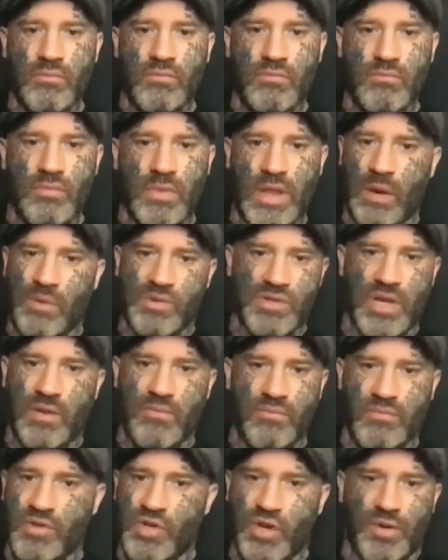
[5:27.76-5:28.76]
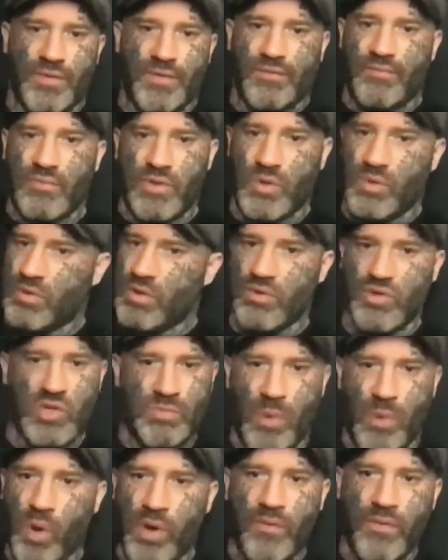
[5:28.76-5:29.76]
That was it. Tough. You
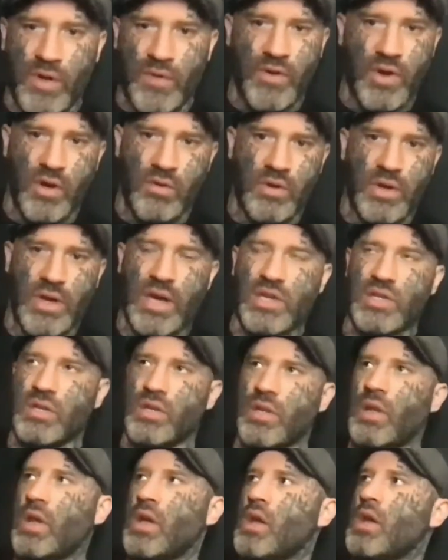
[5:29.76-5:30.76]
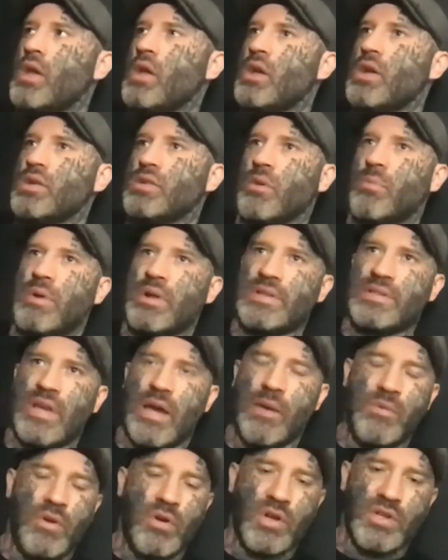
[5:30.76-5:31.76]
spoke in front of a congregation. So by the
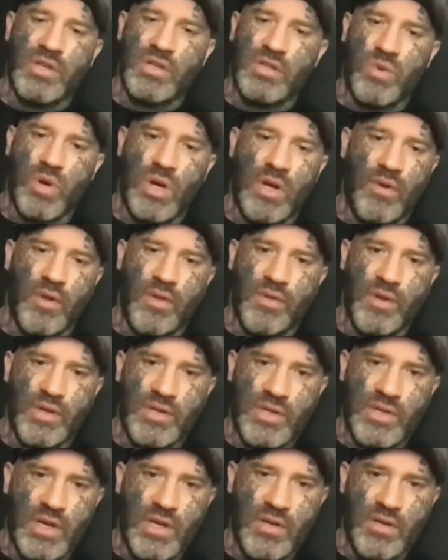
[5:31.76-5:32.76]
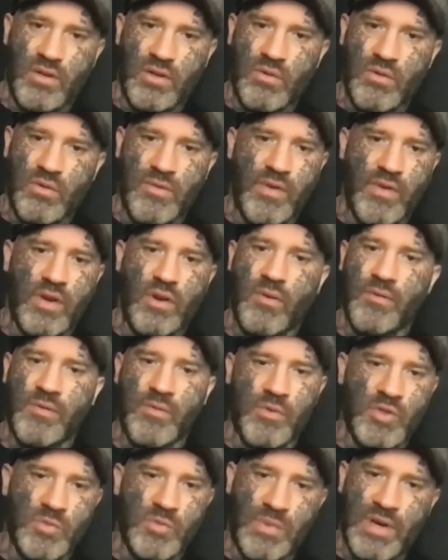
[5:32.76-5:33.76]
time you got to 12 or 13, you were very
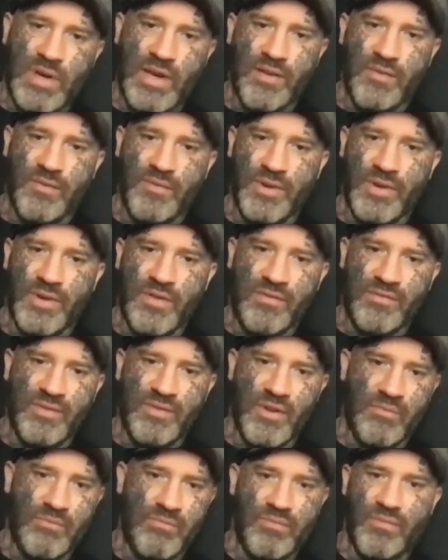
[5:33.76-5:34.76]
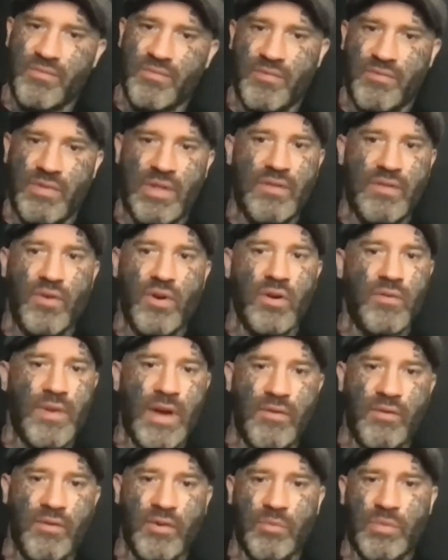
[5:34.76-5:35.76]
comfortable speaking in front of 300, 400,
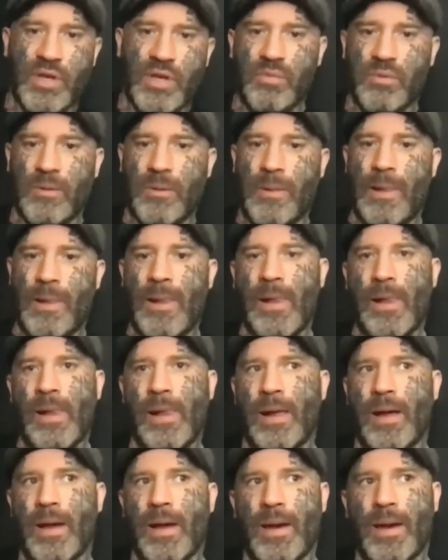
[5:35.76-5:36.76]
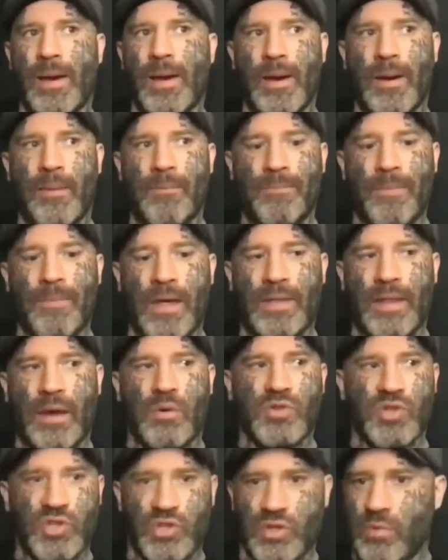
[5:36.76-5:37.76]
500 people, and that was
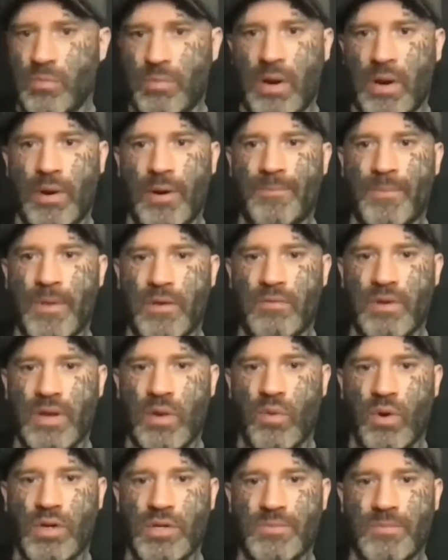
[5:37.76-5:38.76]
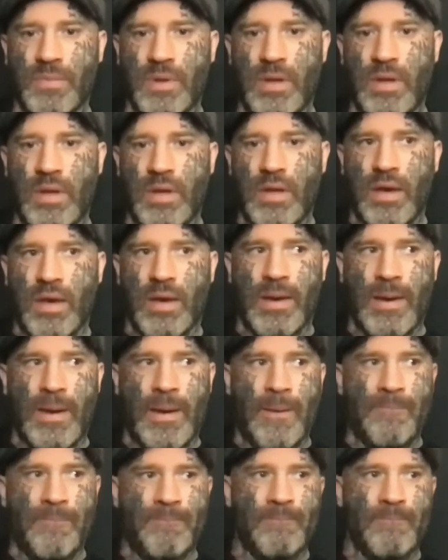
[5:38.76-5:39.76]
a superpower. It really was.
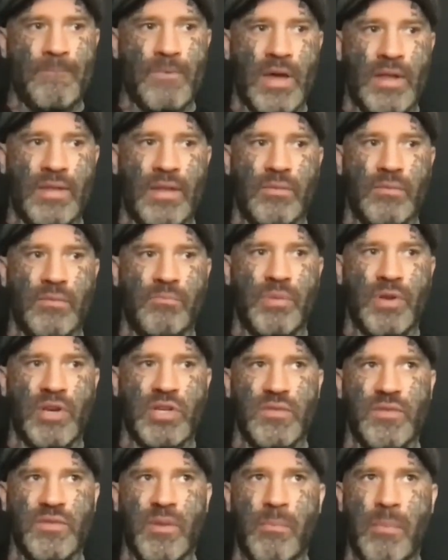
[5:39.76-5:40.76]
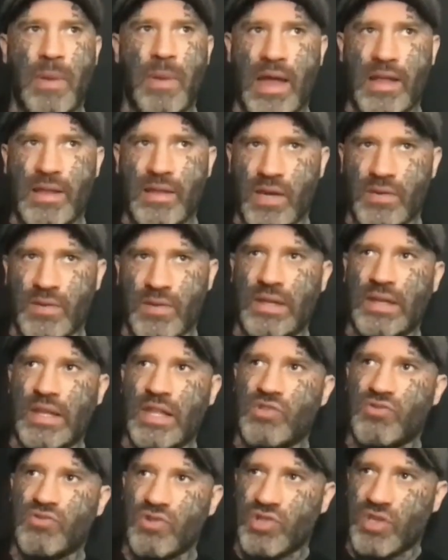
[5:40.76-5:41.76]
And then because of the men and the
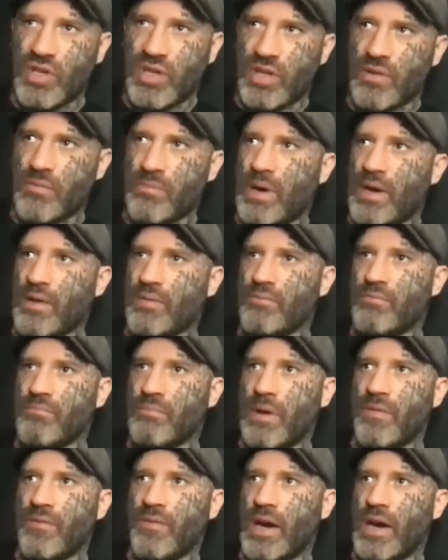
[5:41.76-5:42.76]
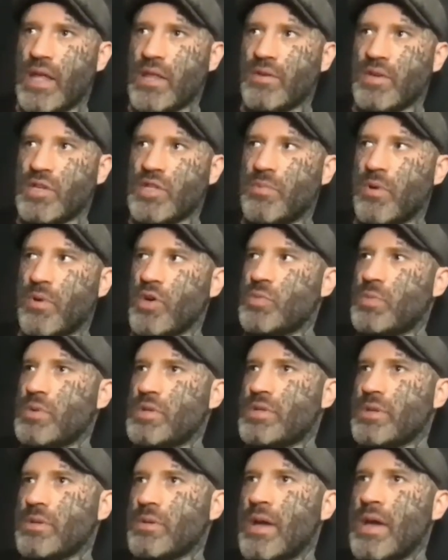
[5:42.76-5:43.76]
literature that my father exposed me
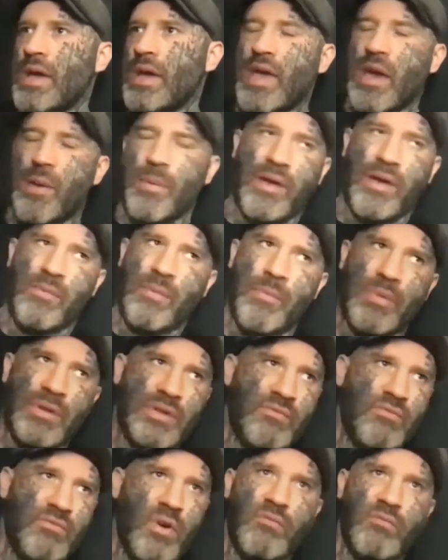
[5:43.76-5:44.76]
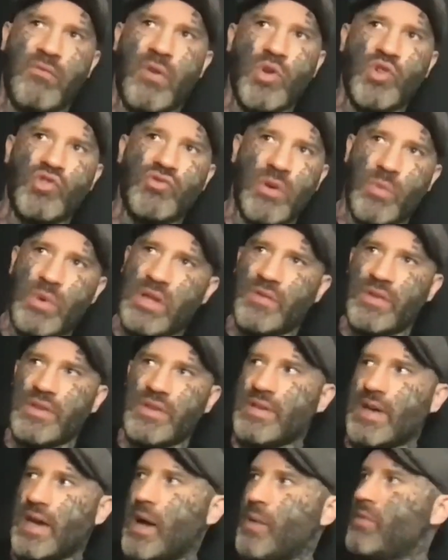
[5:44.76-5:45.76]
to, I mean, I remember road trip. We lived in
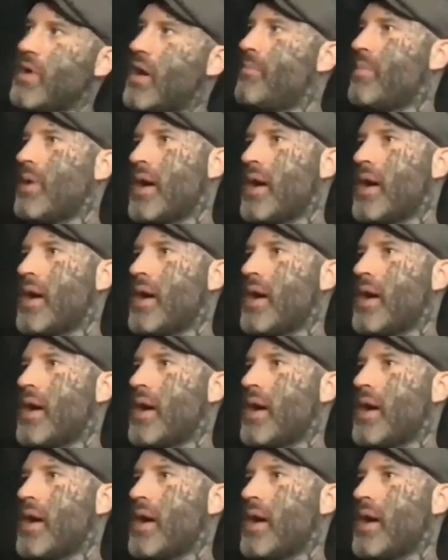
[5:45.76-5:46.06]
Scarborough.